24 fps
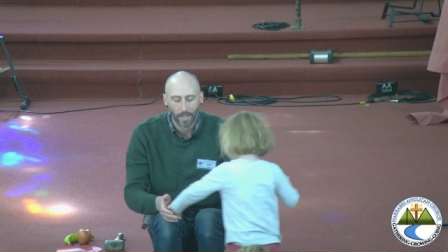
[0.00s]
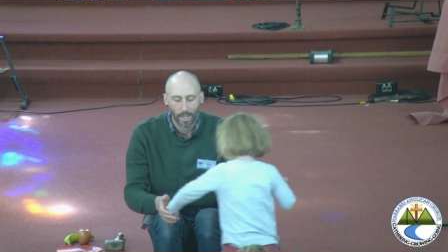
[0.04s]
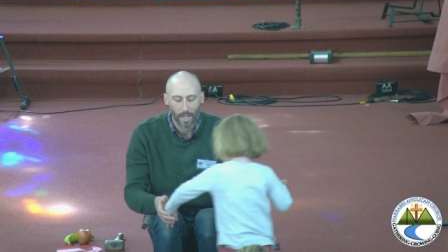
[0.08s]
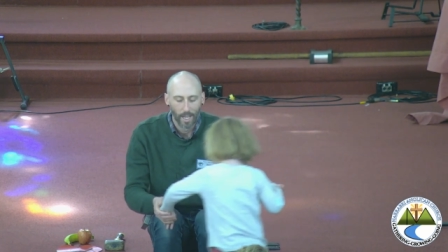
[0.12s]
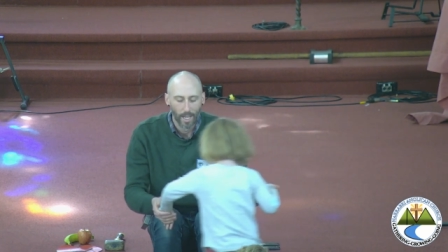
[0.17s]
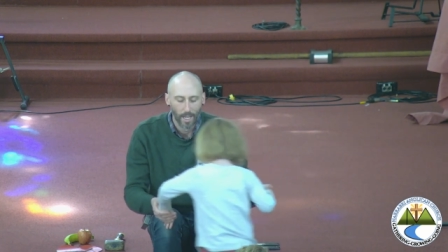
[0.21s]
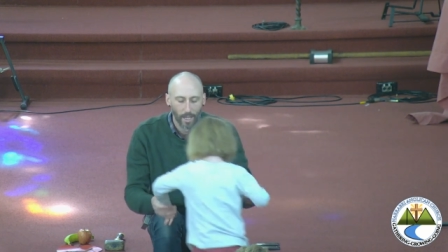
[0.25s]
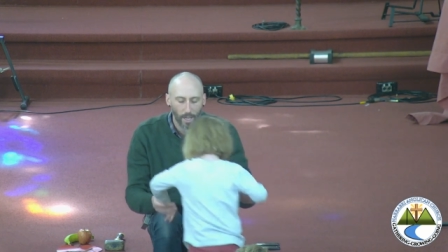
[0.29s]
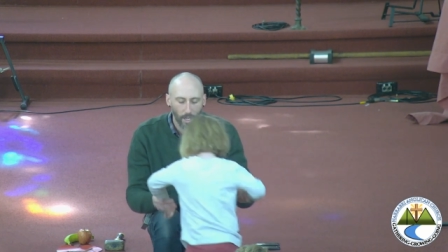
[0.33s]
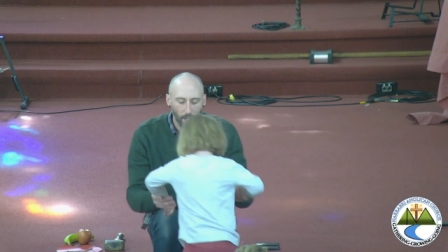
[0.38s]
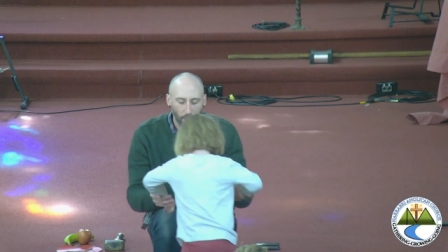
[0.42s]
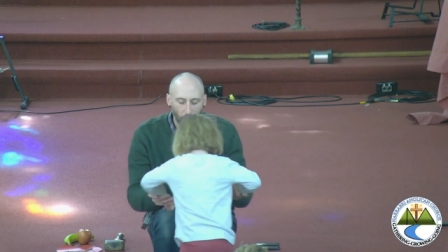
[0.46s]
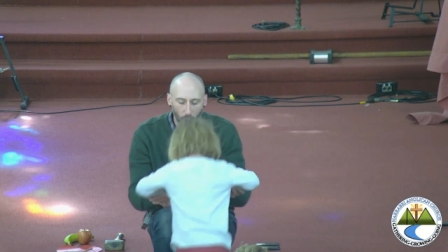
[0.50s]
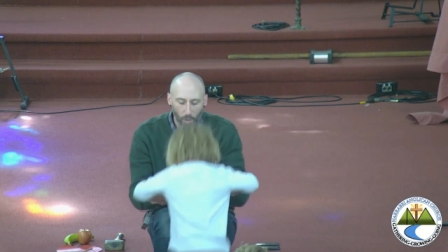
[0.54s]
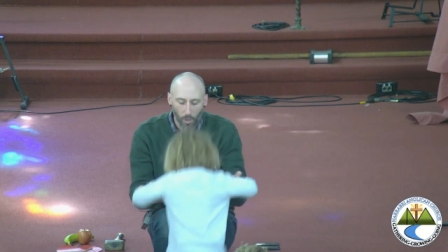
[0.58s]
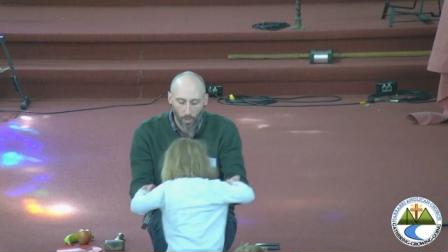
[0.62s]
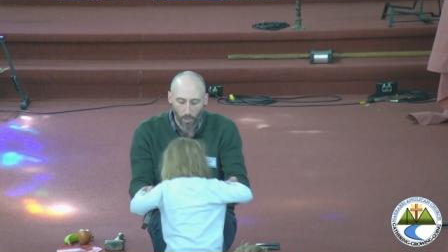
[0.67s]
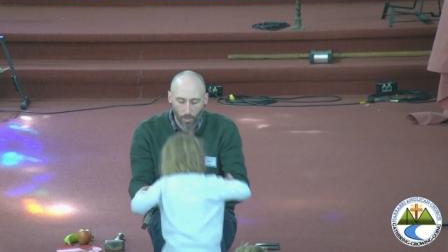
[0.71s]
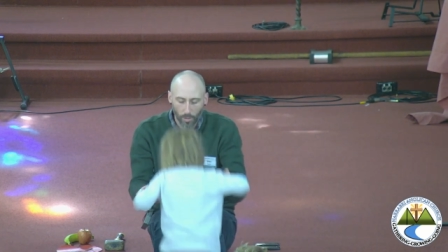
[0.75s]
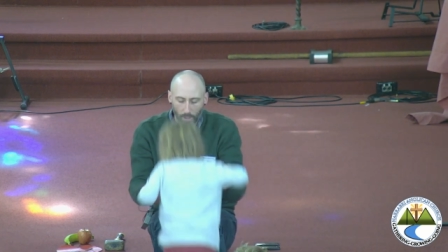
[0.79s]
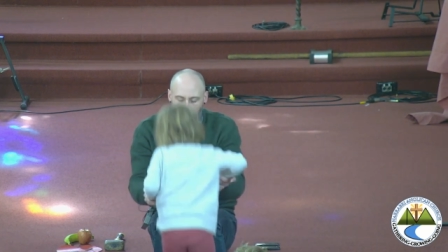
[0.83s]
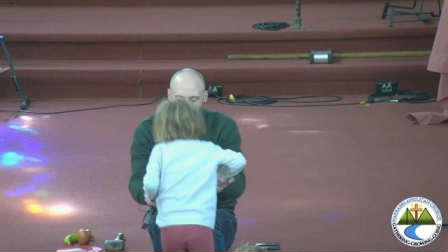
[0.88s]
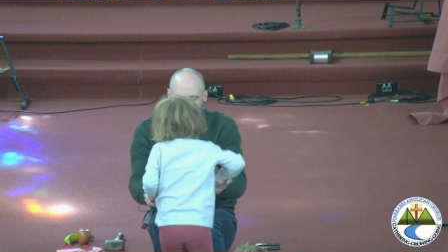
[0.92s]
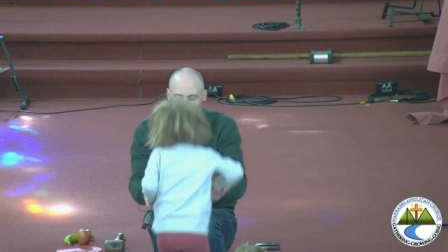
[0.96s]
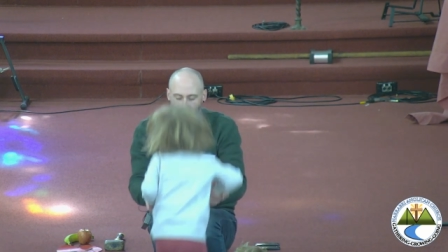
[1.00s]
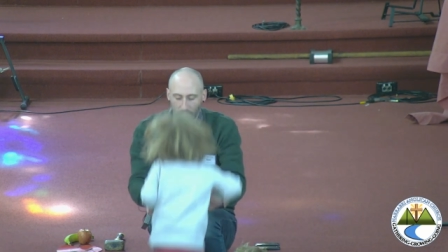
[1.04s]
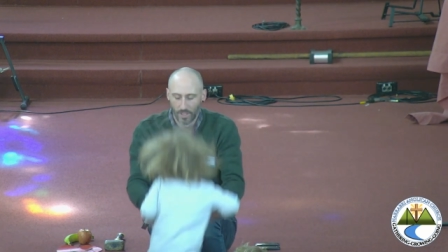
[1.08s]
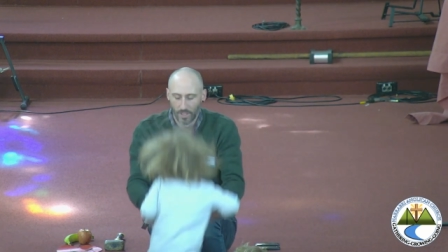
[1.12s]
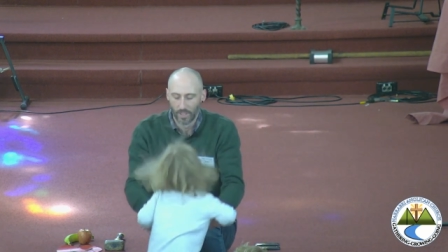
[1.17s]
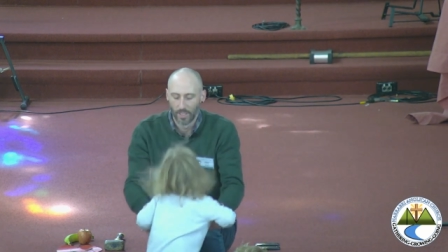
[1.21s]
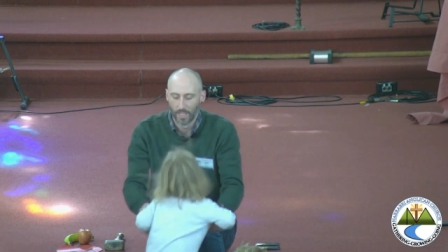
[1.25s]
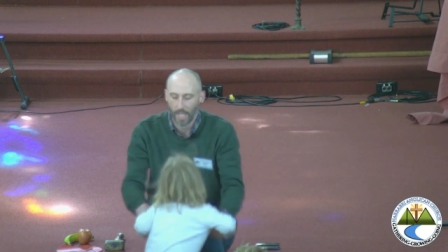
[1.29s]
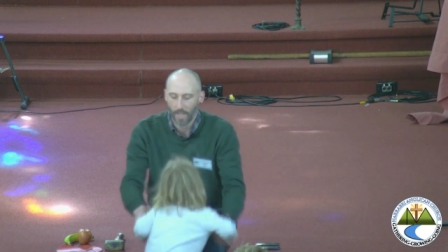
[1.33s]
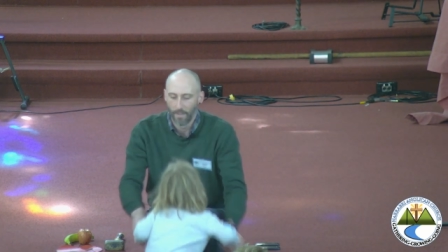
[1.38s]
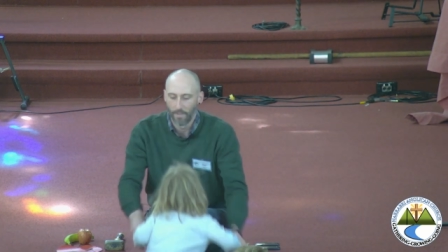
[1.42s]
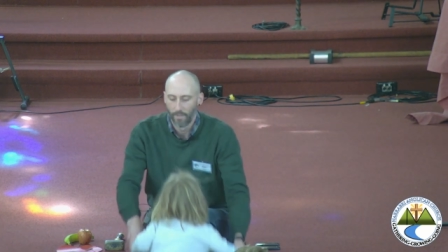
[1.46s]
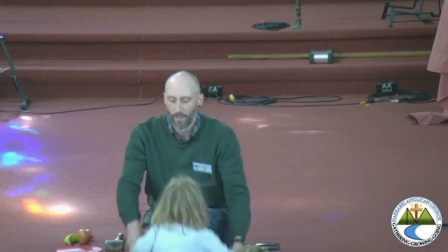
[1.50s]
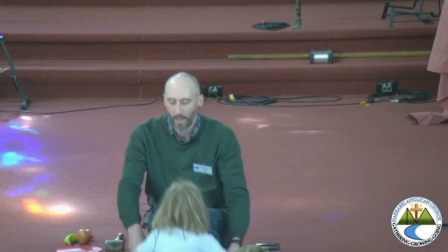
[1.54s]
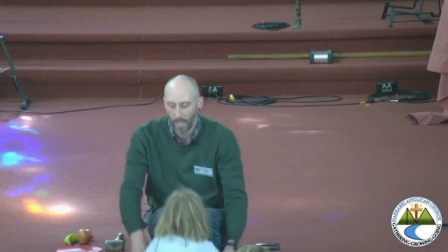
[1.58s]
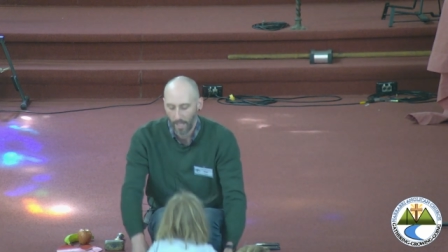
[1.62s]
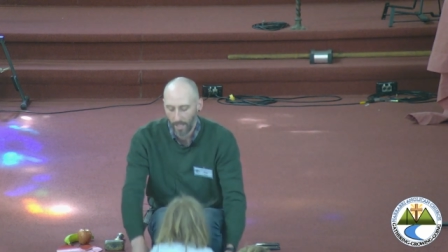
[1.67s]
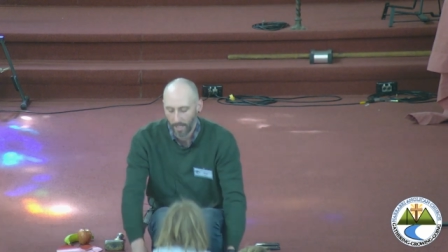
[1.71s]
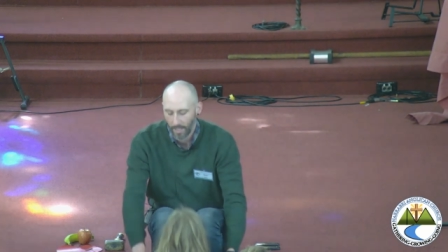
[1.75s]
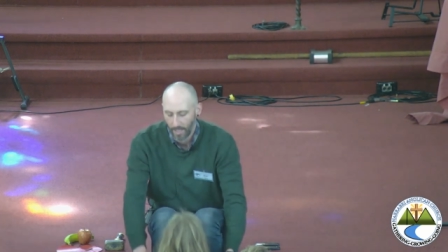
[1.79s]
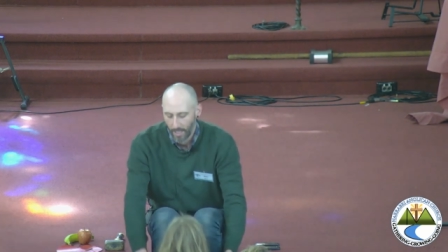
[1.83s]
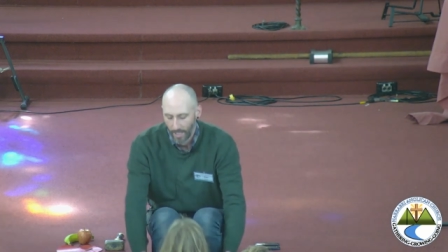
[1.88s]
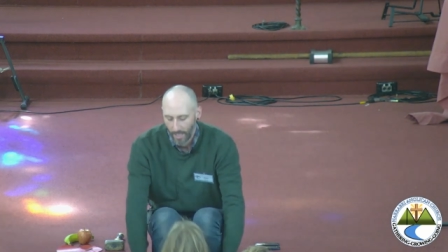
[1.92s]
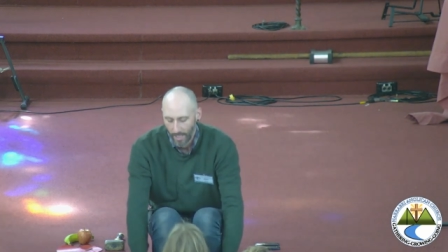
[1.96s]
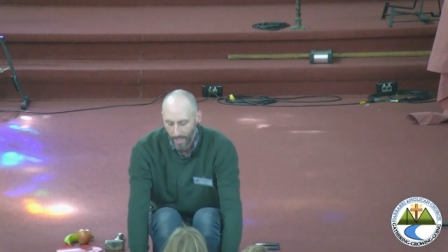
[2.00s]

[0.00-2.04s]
uh, are called to suffer